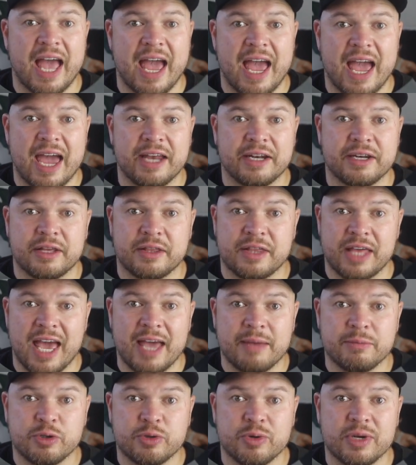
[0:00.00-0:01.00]
and the
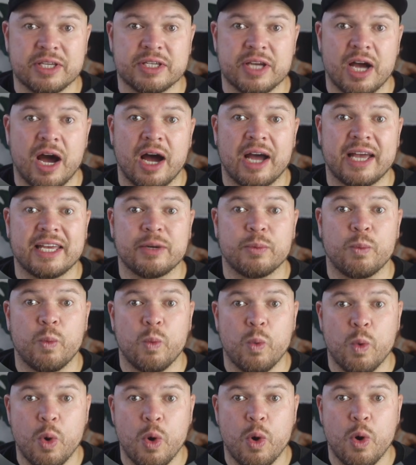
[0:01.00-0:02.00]
hamstrings are
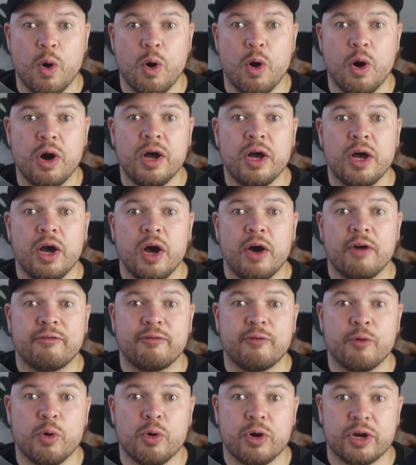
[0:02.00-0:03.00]
in war
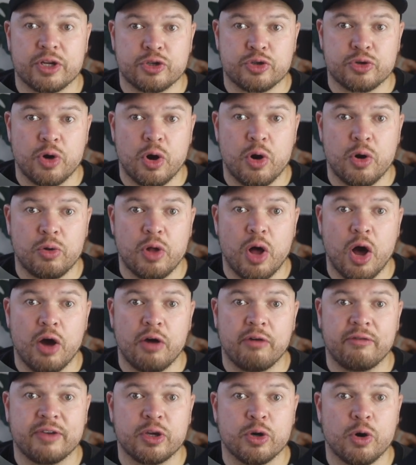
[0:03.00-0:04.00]
for control
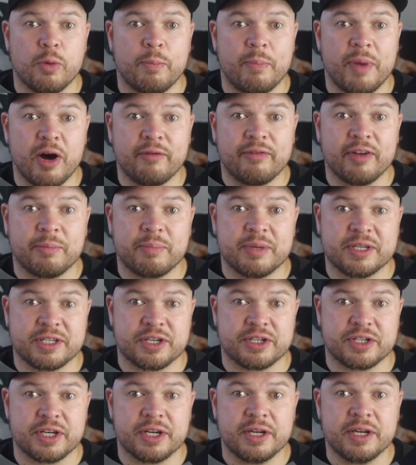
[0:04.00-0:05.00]
over your pelvic
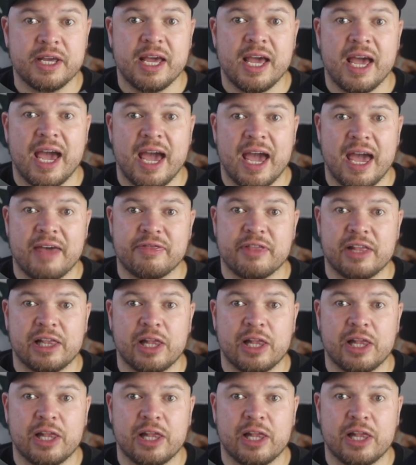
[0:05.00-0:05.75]
position, and the